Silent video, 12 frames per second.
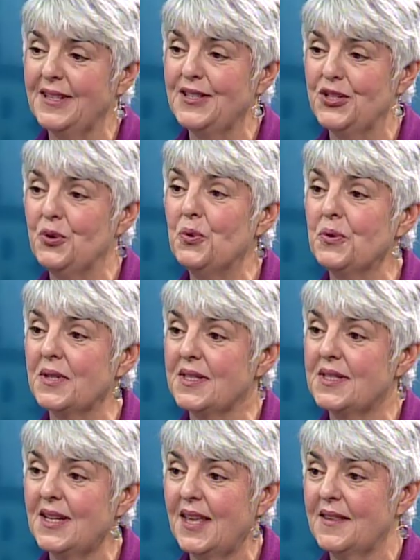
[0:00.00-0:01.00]
to
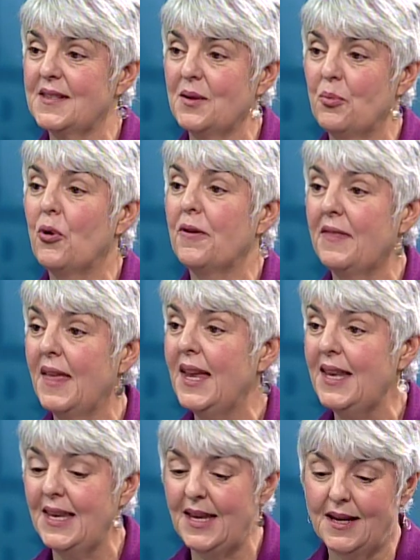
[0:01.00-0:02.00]
students to get the support they
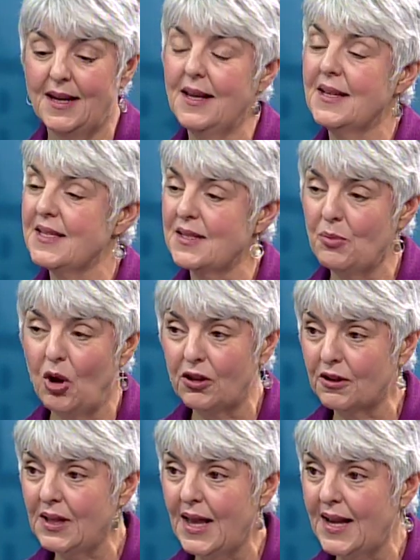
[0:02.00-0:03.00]
need.
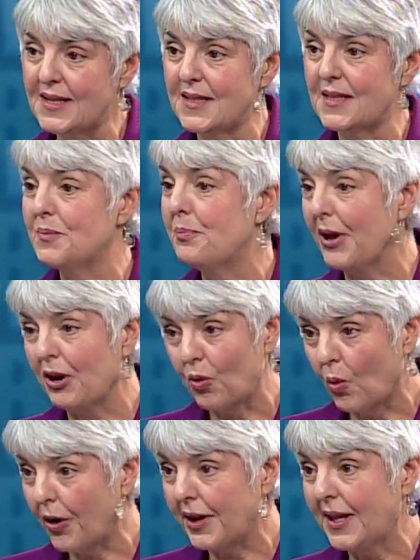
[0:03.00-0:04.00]
Smaller classes, better
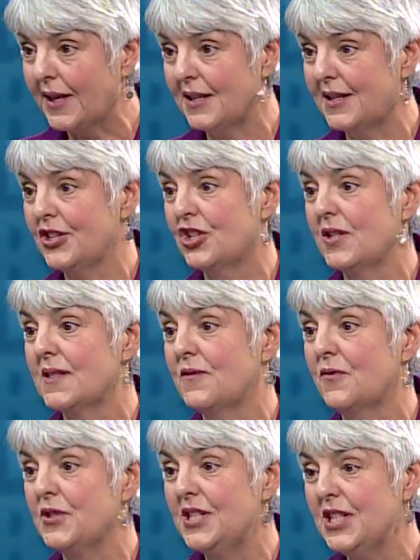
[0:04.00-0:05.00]
working conditions
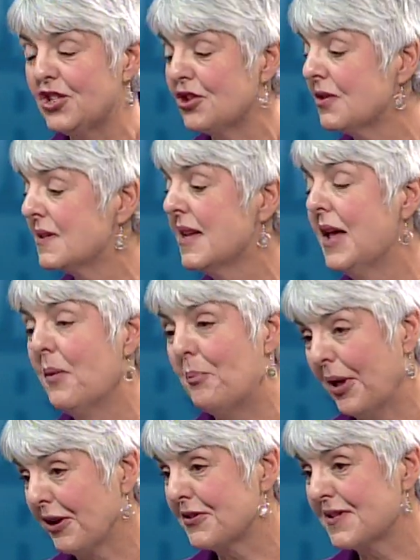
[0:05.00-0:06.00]
for teachers,
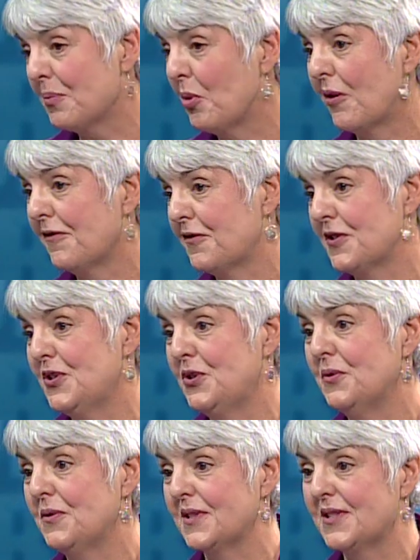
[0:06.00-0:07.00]
better support for
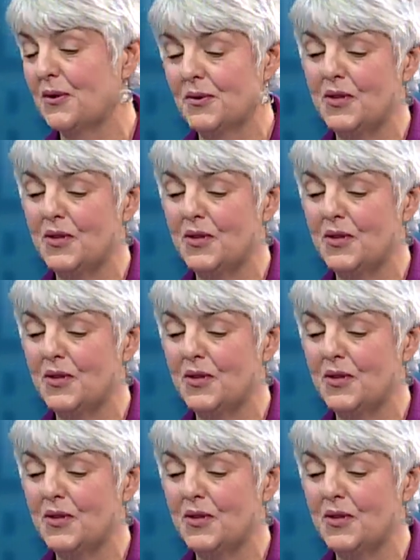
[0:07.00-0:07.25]
students. So